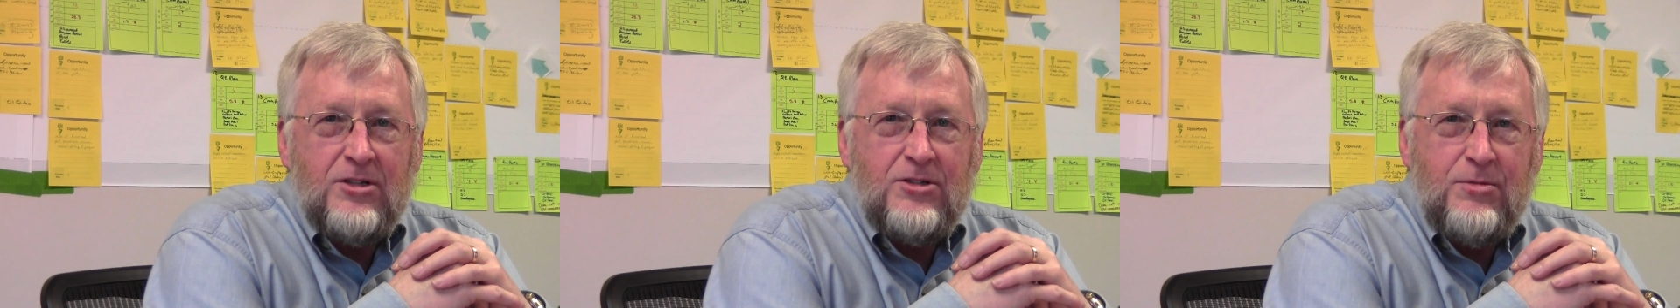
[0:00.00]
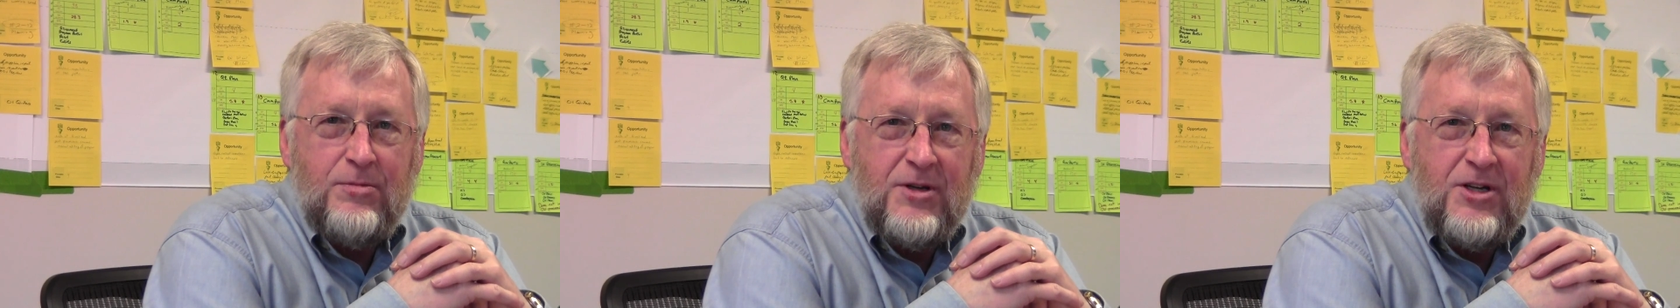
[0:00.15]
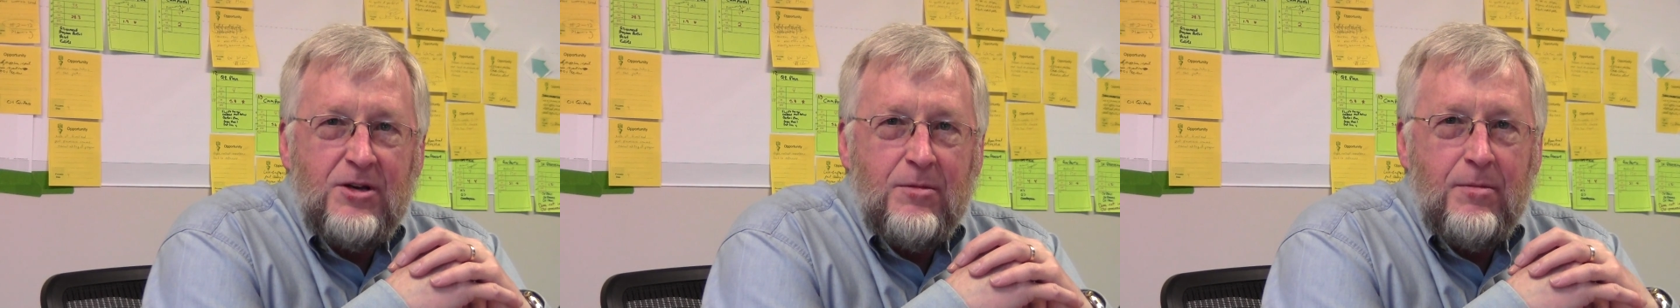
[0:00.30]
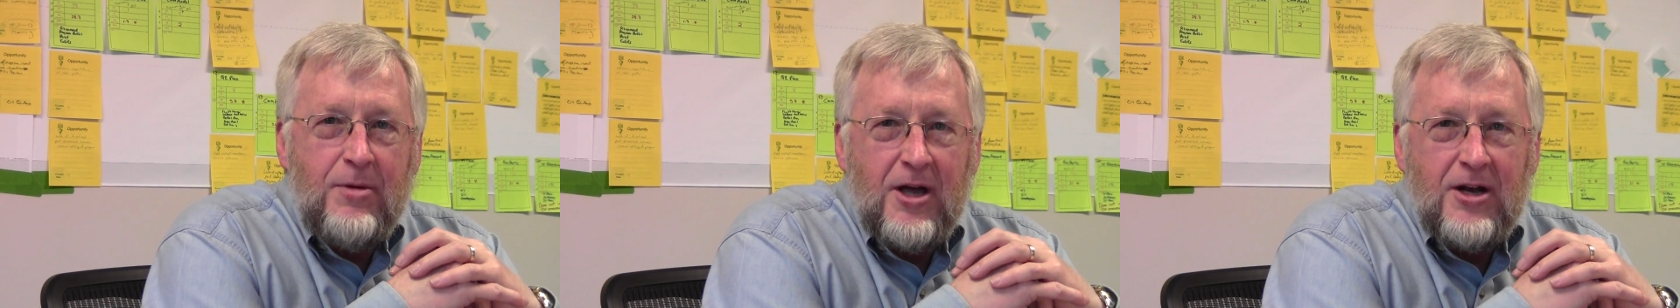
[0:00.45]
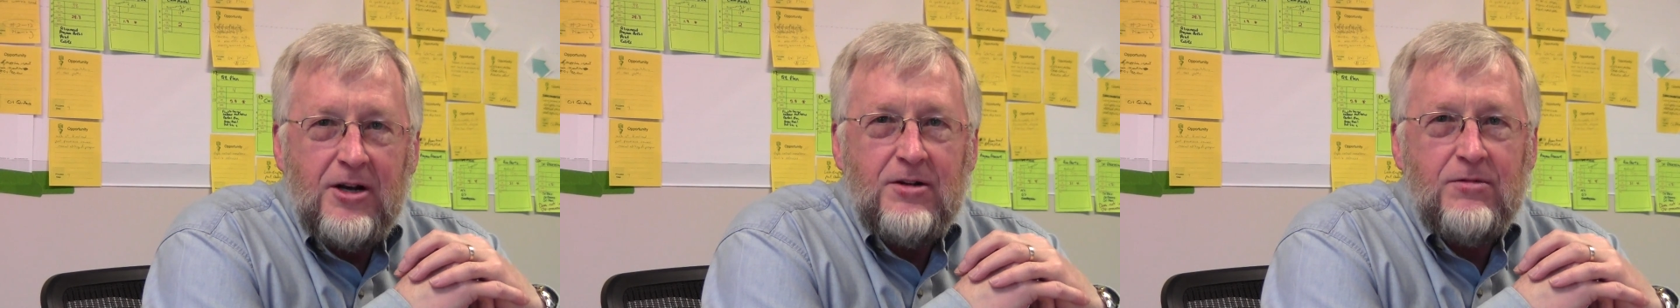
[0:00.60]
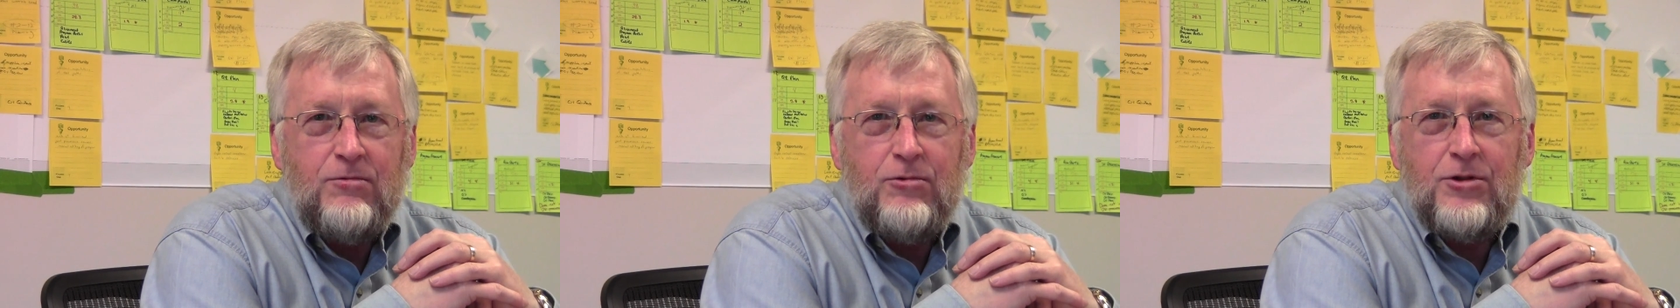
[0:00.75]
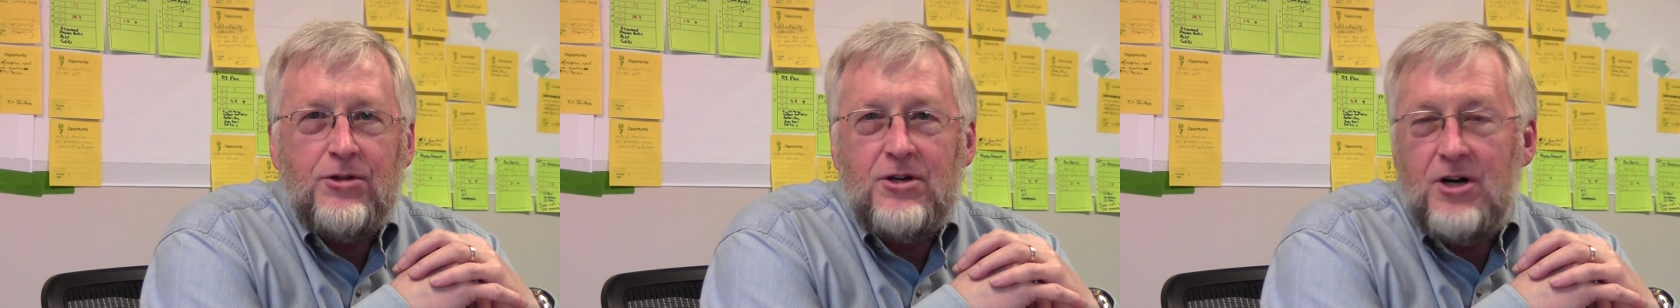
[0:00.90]
to be
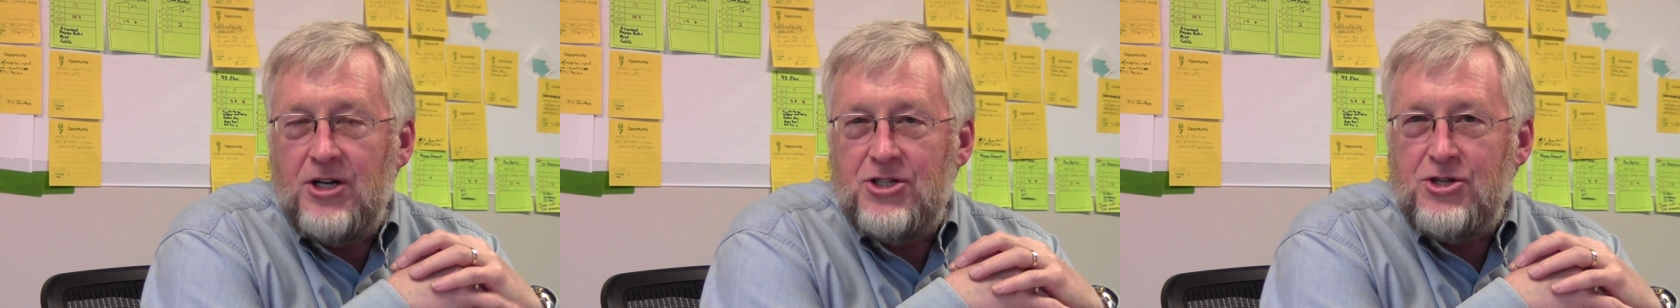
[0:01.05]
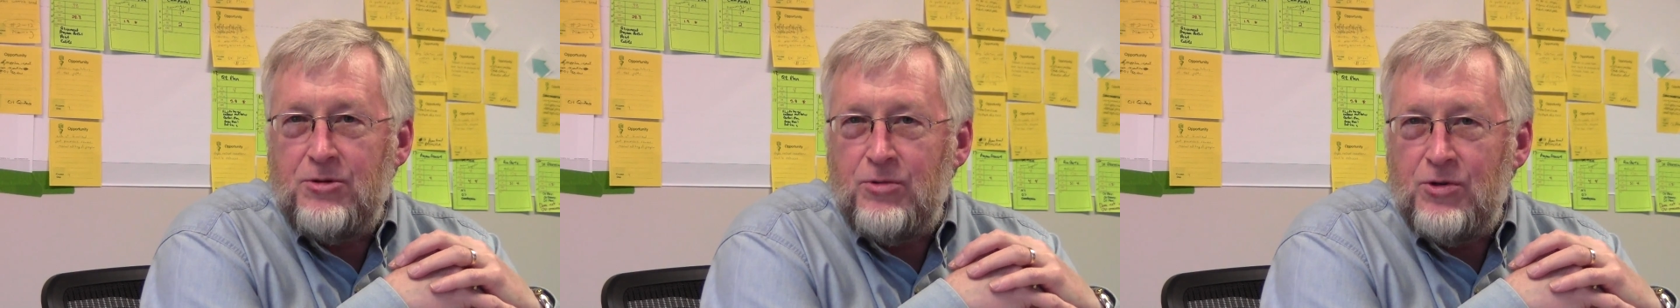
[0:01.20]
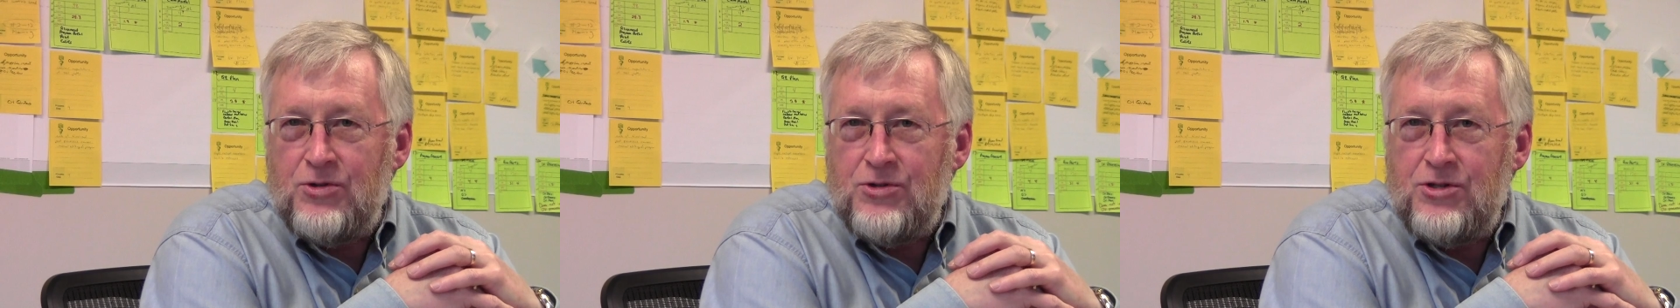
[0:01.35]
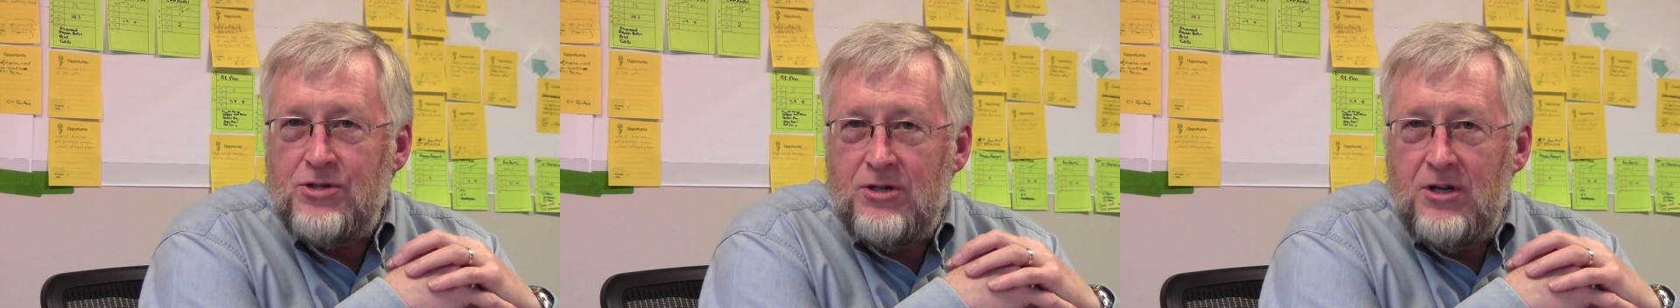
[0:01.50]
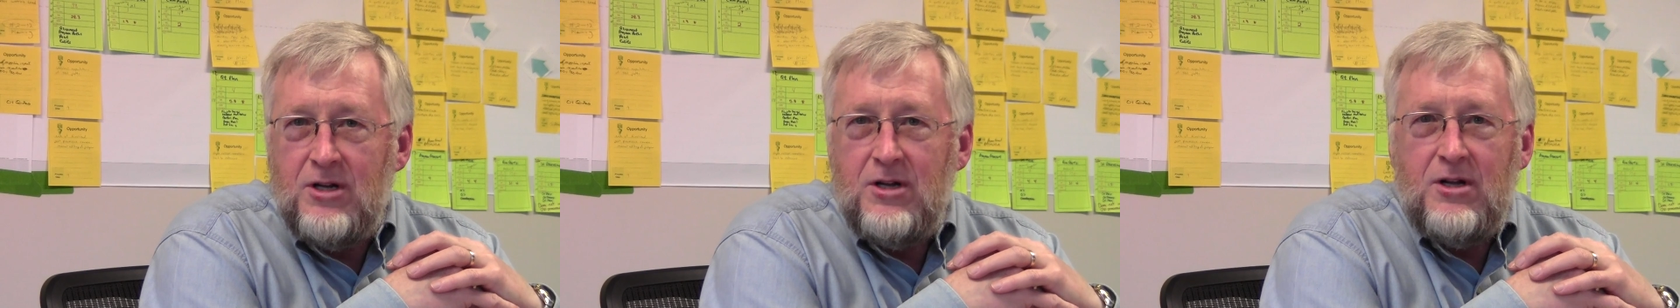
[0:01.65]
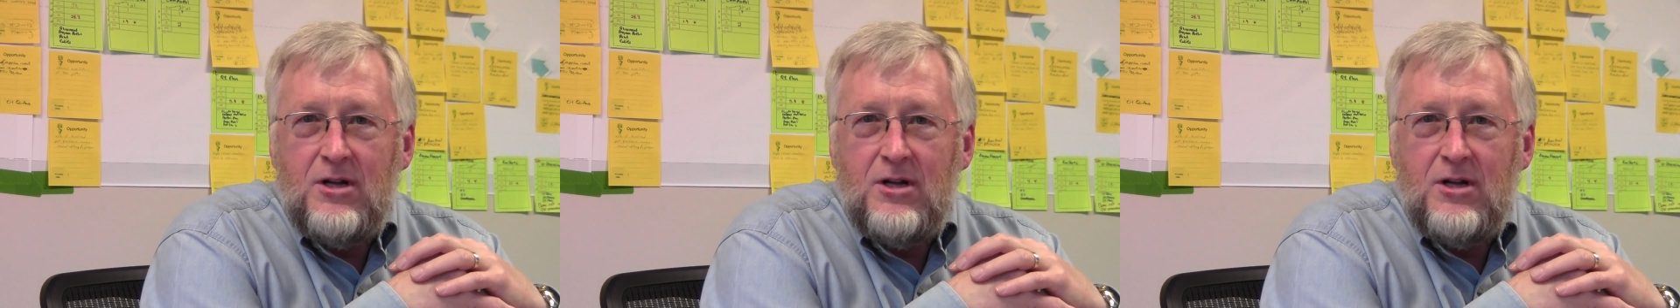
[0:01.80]
competitive with customers.